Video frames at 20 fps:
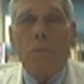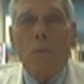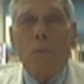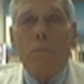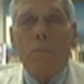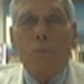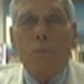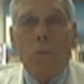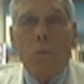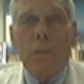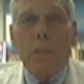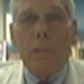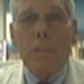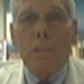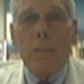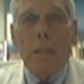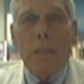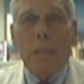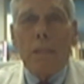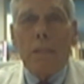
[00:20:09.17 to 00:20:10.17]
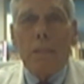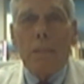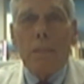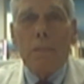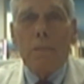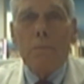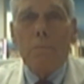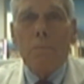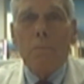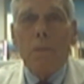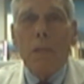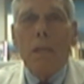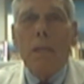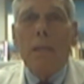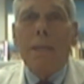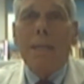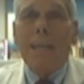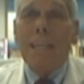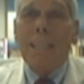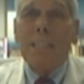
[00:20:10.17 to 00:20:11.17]
for 40 seconds.
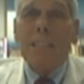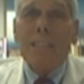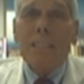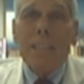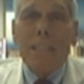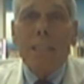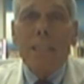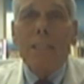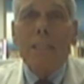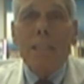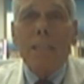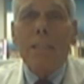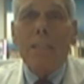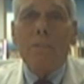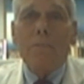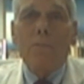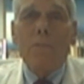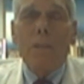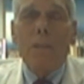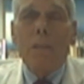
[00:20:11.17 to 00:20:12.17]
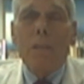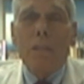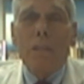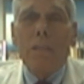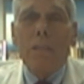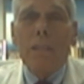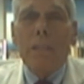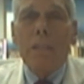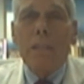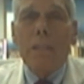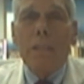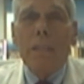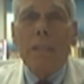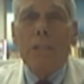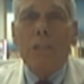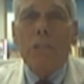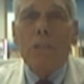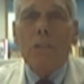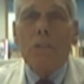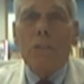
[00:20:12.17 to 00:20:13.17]
Actually, he did it,
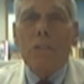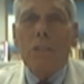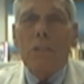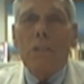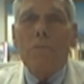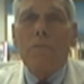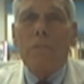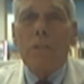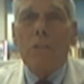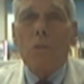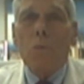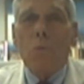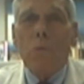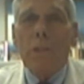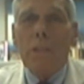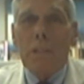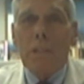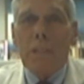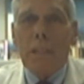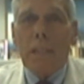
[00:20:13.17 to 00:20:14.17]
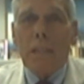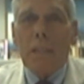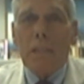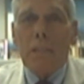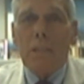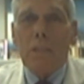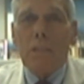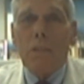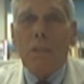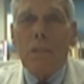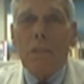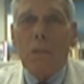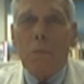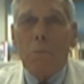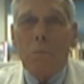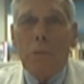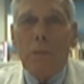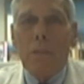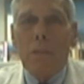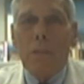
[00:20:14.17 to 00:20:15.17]
he shows it for 20 seconds. So Dr.
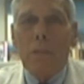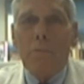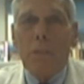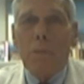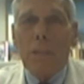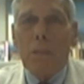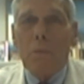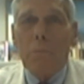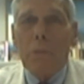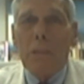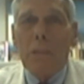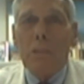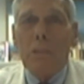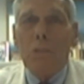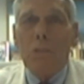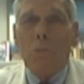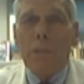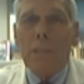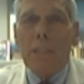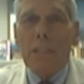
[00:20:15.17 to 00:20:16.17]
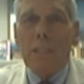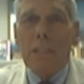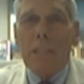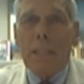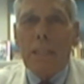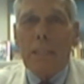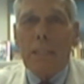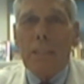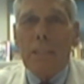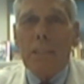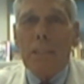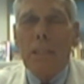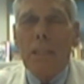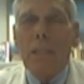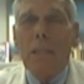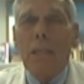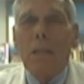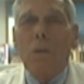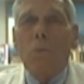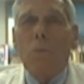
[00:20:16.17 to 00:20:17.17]
Prindiville recommends 20 seconds
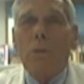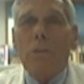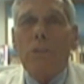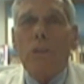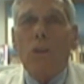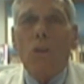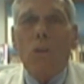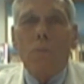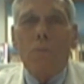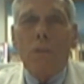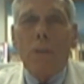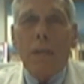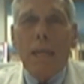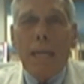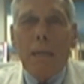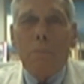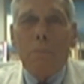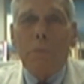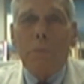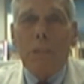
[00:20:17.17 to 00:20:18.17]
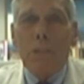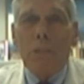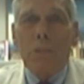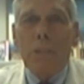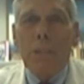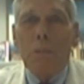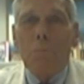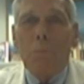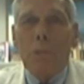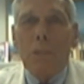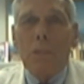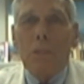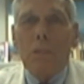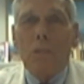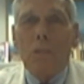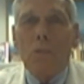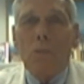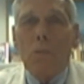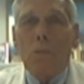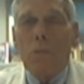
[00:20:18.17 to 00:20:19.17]
with overlapping treatment.
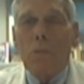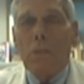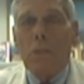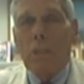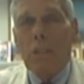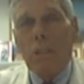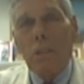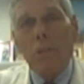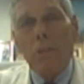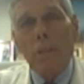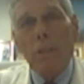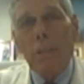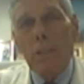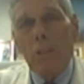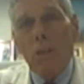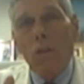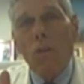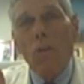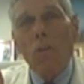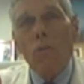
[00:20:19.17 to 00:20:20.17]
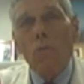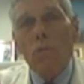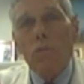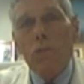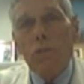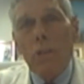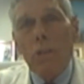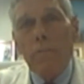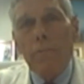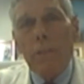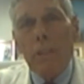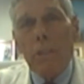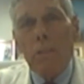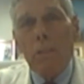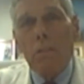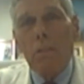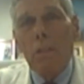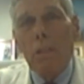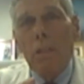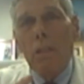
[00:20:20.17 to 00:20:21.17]
So you need to treat the whole
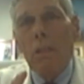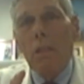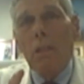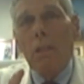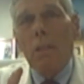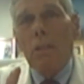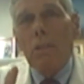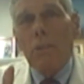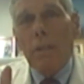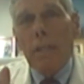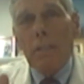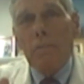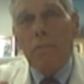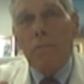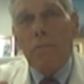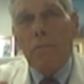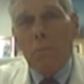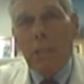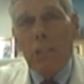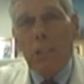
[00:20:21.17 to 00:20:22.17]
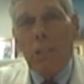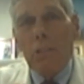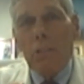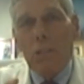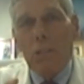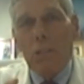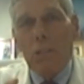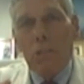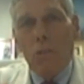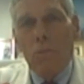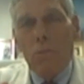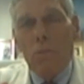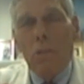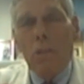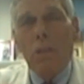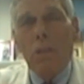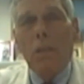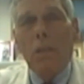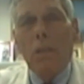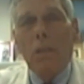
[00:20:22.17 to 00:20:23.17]
cervical transformation zone.